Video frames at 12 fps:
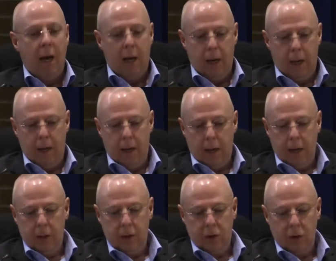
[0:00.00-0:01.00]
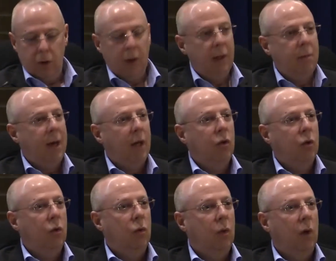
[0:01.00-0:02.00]
I certainly may
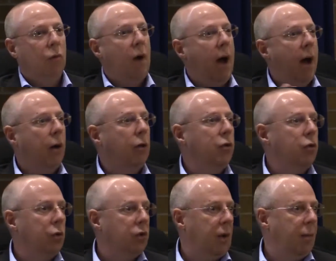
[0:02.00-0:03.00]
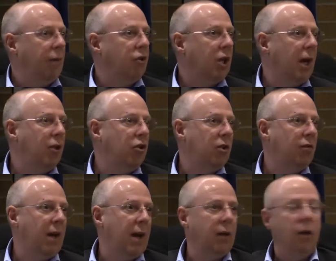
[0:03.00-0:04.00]
do a rounds or some education
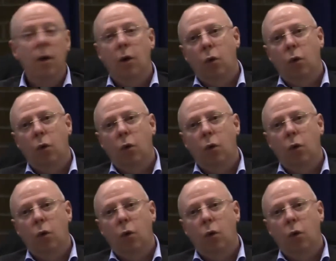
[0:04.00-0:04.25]
event,